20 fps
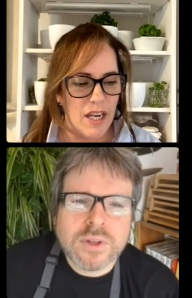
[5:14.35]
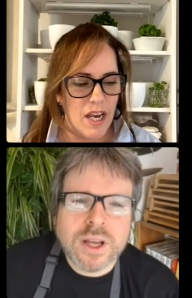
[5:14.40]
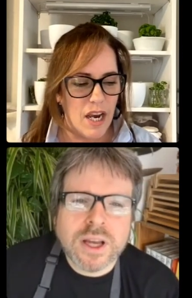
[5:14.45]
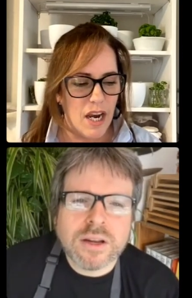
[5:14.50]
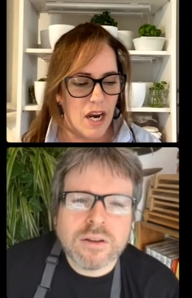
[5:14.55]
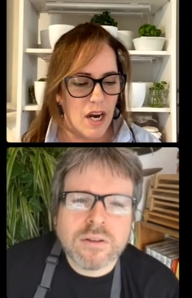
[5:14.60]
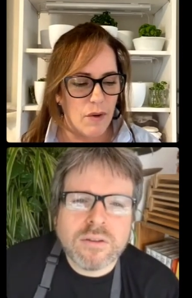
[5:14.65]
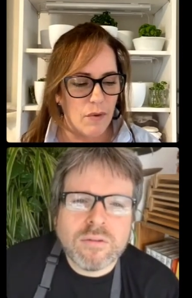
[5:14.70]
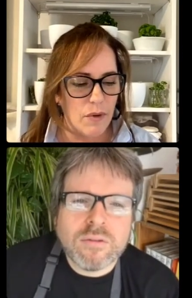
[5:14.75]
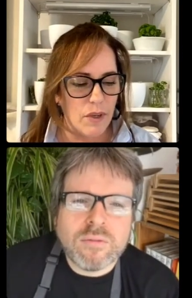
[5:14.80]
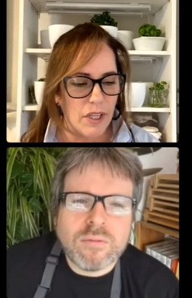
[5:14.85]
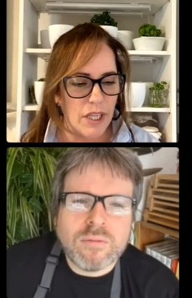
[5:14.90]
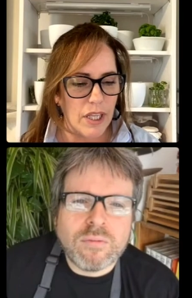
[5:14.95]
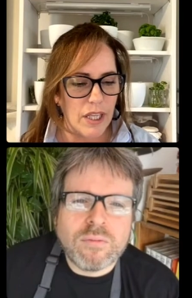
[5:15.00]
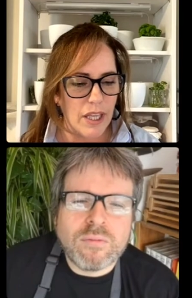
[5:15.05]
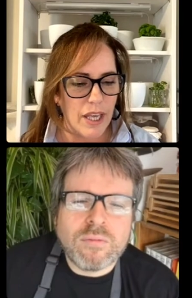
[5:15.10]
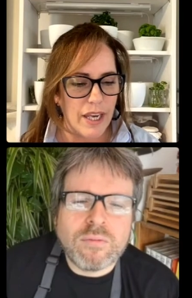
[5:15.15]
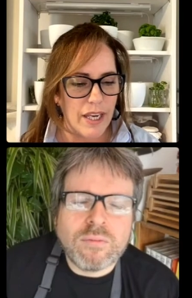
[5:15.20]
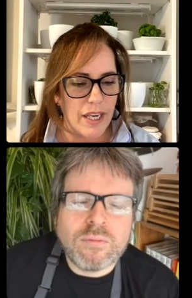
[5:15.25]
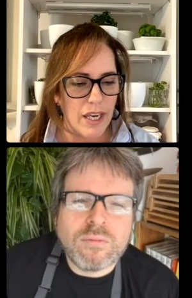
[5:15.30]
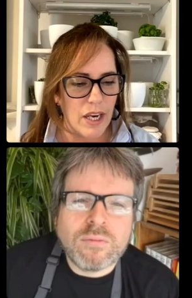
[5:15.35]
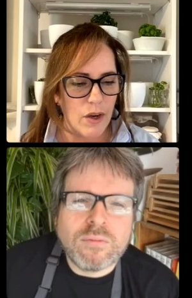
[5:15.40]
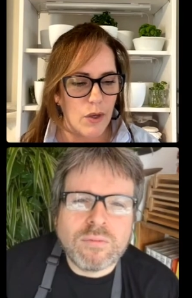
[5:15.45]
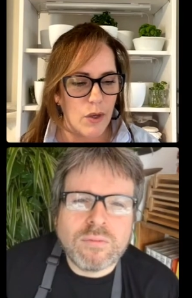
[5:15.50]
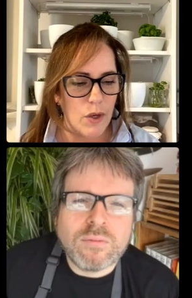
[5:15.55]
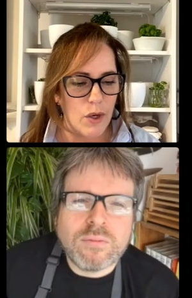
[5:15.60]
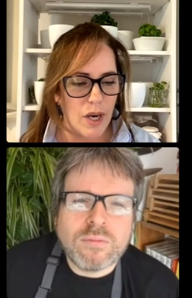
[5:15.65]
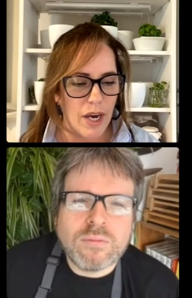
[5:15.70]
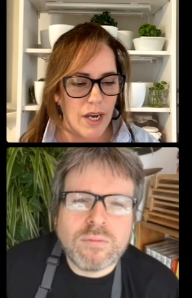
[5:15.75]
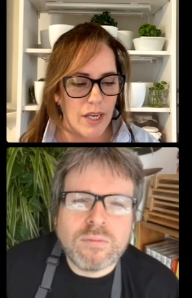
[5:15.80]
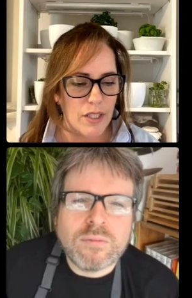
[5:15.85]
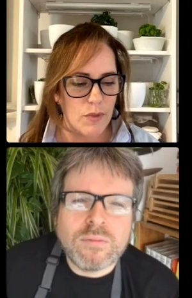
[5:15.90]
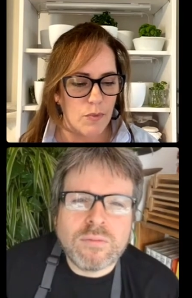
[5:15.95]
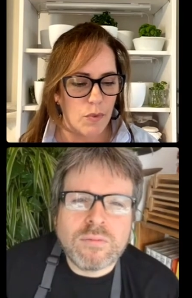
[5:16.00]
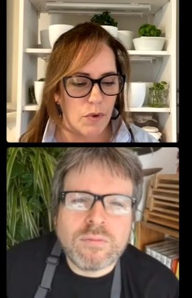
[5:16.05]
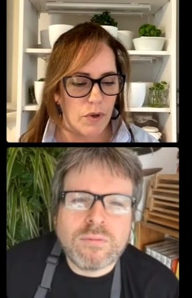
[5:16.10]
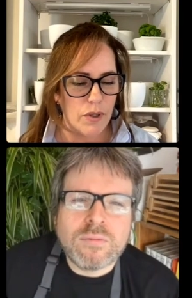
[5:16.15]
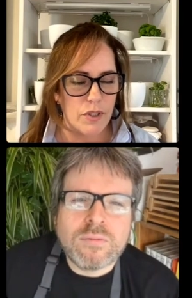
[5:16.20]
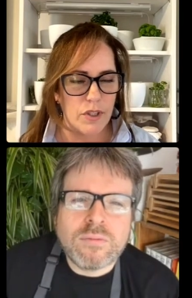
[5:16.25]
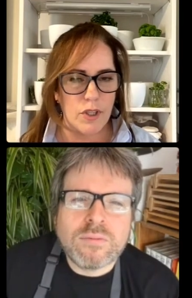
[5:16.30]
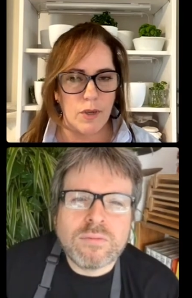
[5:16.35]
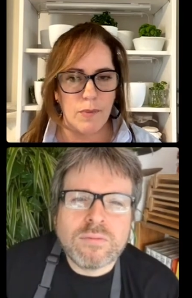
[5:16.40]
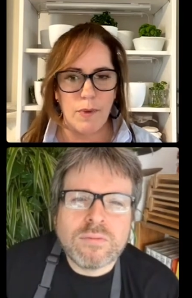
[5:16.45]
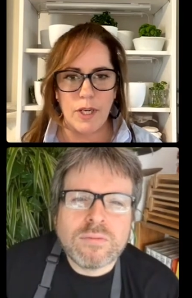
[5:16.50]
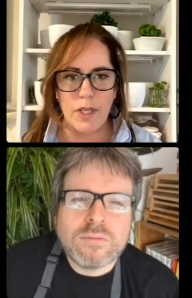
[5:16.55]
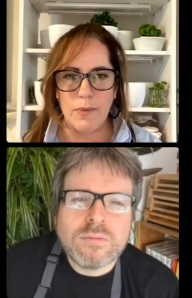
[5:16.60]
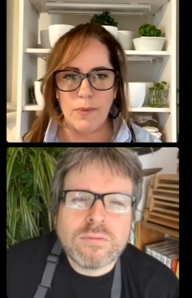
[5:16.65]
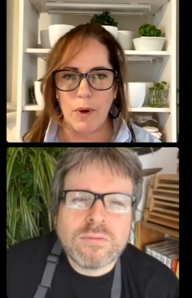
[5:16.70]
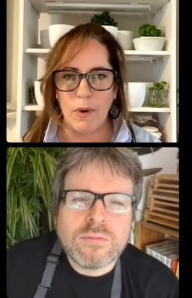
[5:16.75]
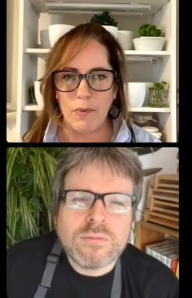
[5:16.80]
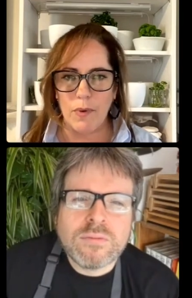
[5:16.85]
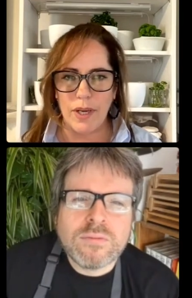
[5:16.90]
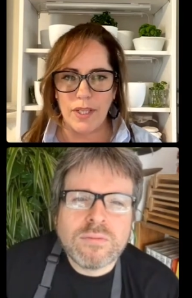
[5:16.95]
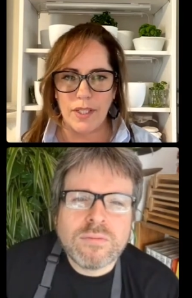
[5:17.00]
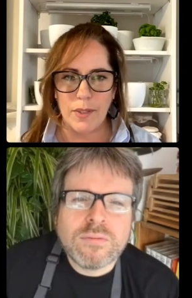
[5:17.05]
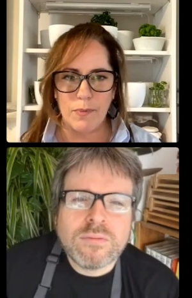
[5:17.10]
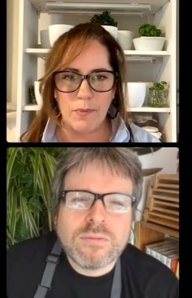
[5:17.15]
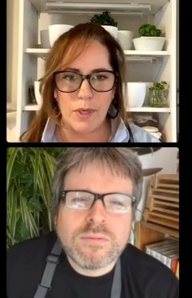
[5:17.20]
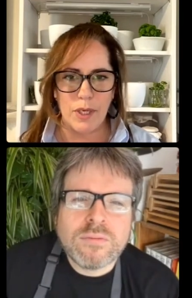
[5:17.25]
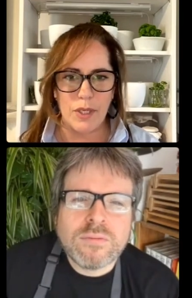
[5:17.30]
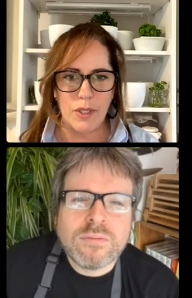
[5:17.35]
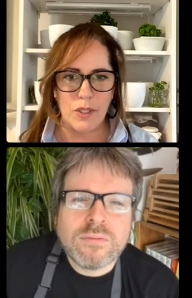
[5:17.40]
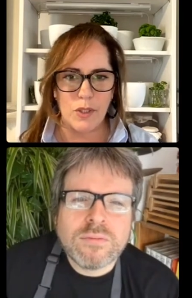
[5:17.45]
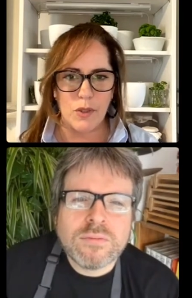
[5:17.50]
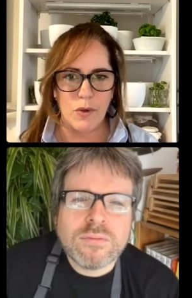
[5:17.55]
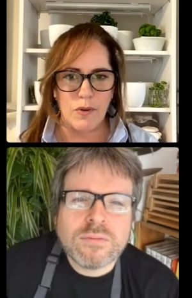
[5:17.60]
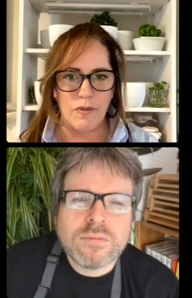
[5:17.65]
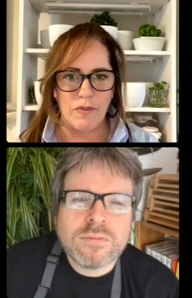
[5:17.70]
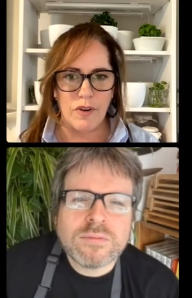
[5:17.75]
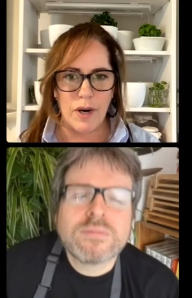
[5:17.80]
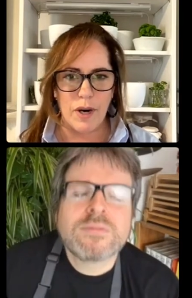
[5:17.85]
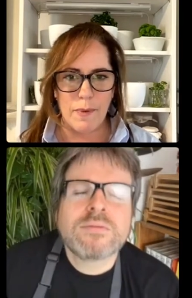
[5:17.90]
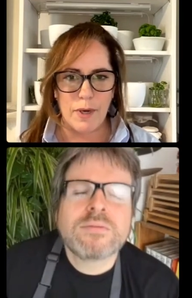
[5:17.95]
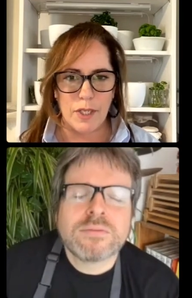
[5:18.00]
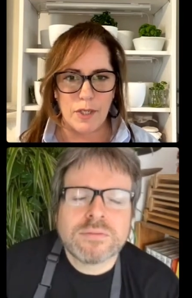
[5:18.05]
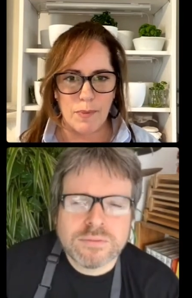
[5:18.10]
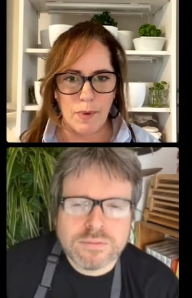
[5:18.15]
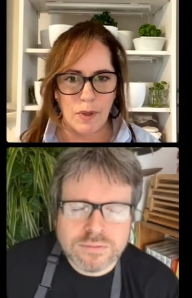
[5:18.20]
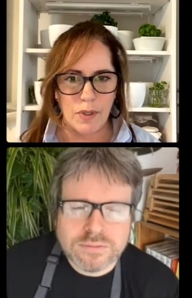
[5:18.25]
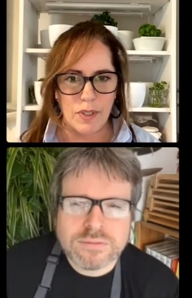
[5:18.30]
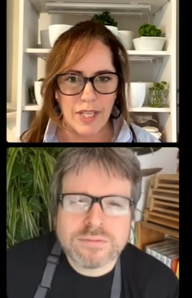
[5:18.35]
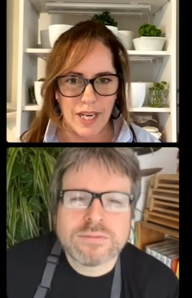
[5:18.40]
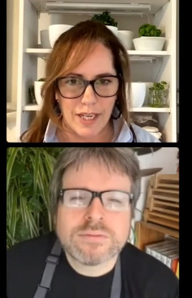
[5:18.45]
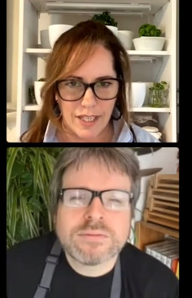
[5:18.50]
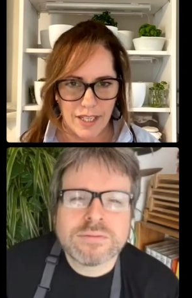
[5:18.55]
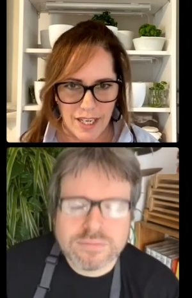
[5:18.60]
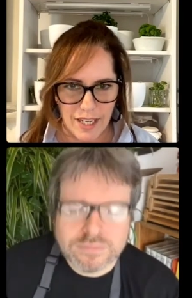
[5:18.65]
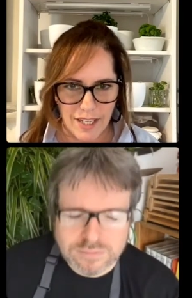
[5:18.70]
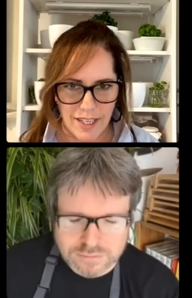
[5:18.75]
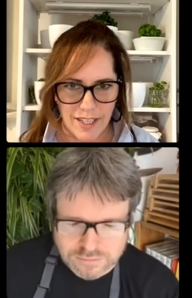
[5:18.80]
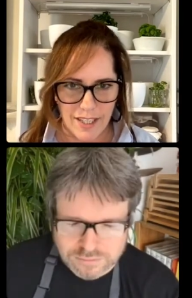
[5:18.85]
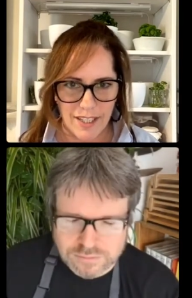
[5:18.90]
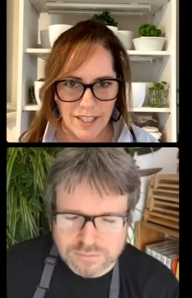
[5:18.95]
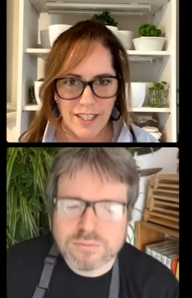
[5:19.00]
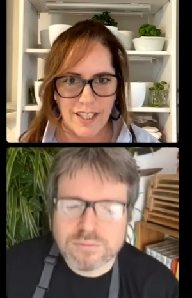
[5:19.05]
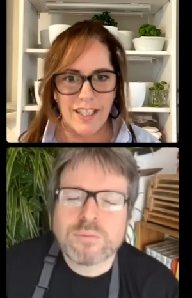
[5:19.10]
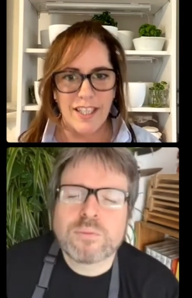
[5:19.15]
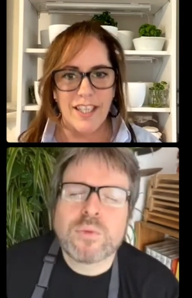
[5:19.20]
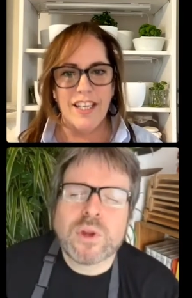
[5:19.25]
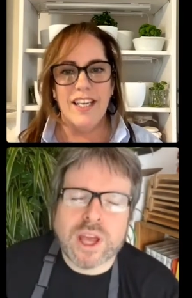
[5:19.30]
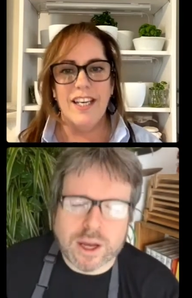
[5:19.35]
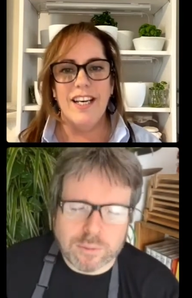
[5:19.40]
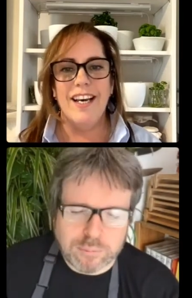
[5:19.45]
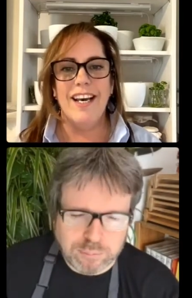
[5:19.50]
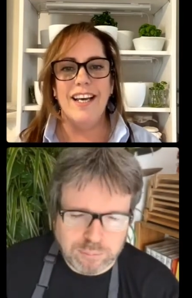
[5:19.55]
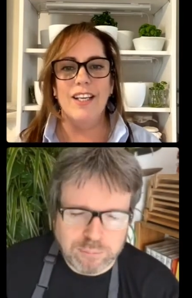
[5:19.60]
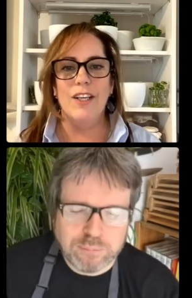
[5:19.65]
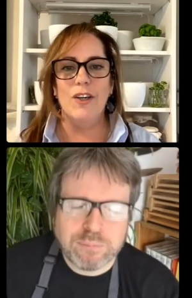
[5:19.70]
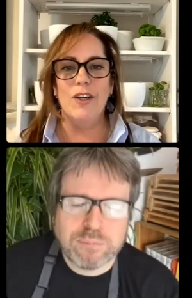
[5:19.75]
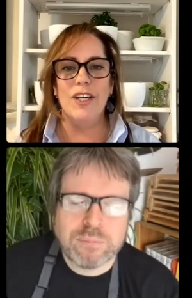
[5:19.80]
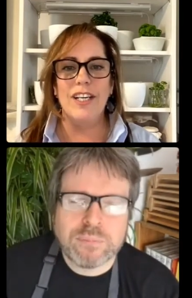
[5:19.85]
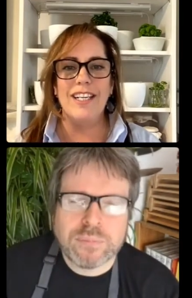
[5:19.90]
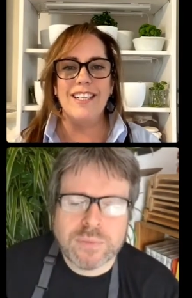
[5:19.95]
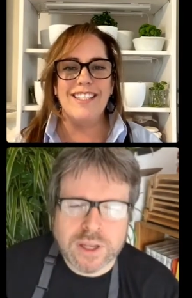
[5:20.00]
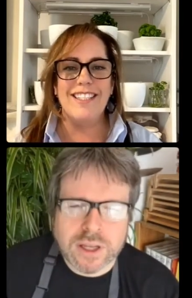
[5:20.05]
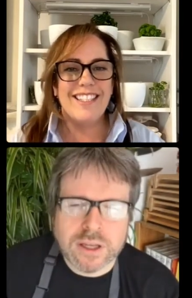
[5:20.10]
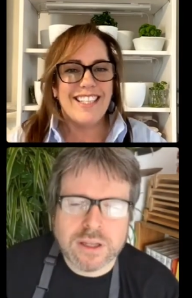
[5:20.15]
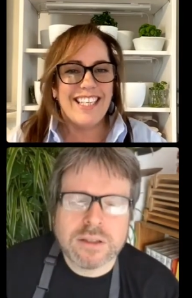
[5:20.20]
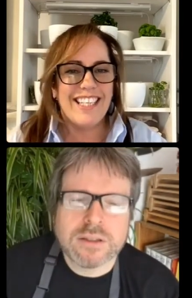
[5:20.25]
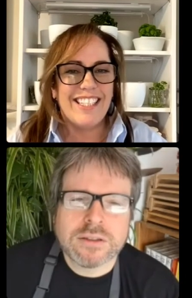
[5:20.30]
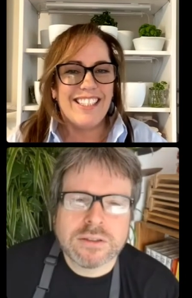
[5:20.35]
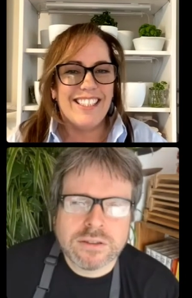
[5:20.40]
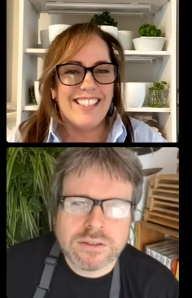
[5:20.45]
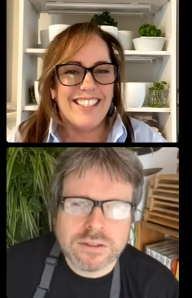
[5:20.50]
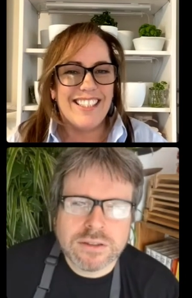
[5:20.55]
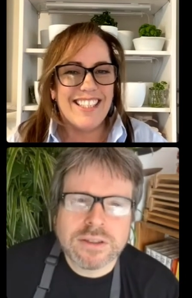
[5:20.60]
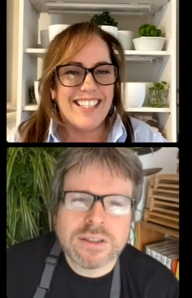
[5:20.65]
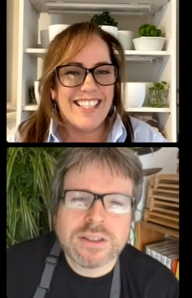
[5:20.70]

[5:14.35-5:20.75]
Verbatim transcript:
Speaker 1: yeah. I really like how you guys weren't so much about recipes. You were very much about technique. Yeah. And learning skills